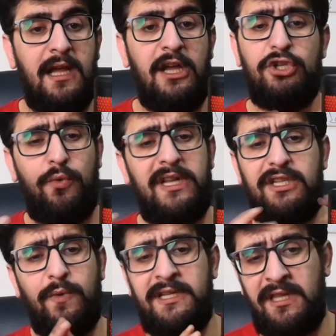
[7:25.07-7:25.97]
So
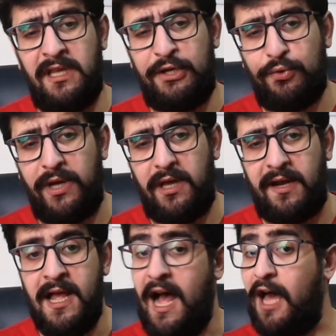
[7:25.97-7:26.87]
what's the issue here?
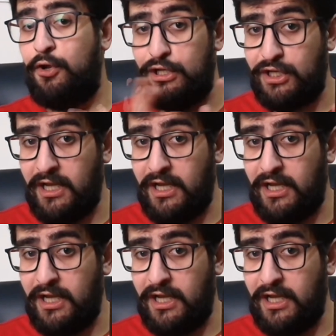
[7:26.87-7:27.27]
Are you also